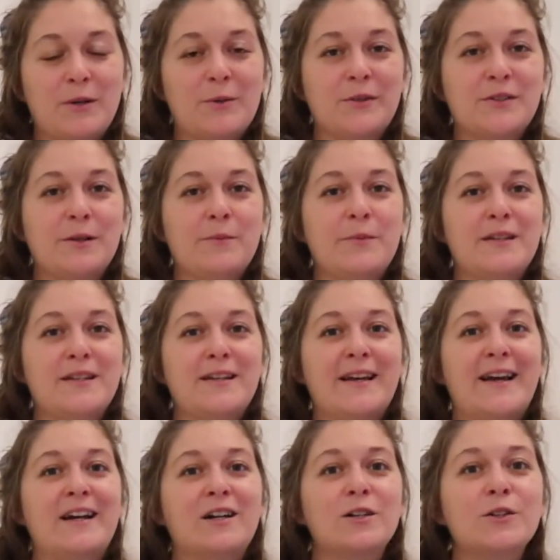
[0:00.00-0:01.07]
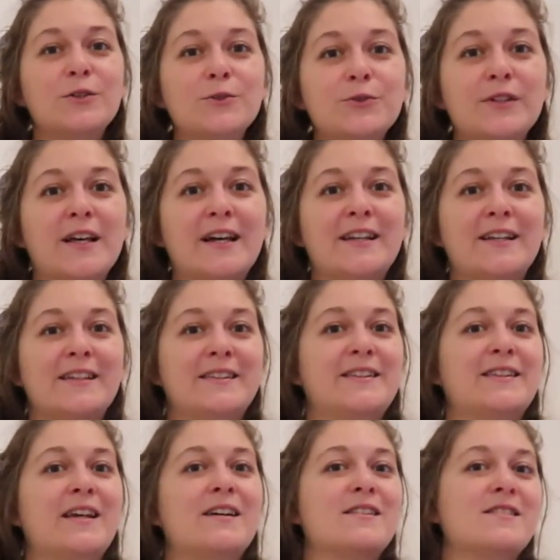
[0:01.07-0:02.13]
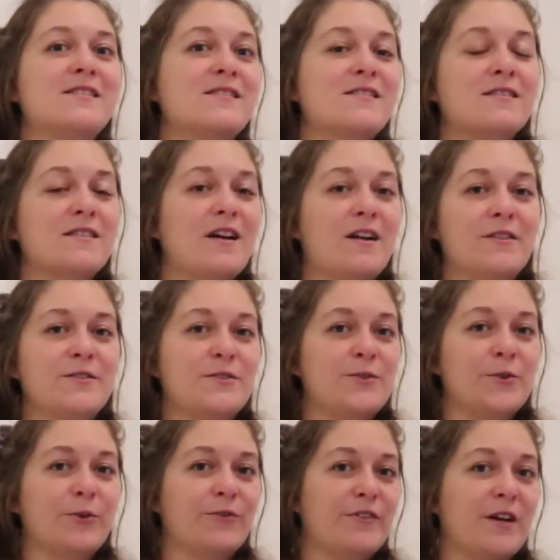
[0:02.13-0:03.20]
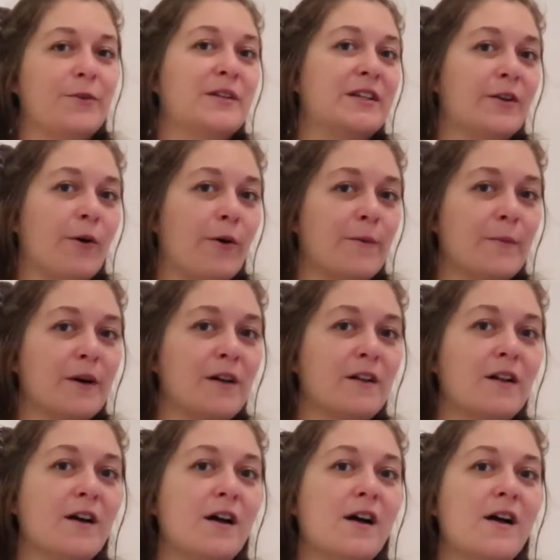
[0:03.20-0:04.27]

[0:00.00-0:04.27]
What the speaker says: we want to be included, and that's also very normal.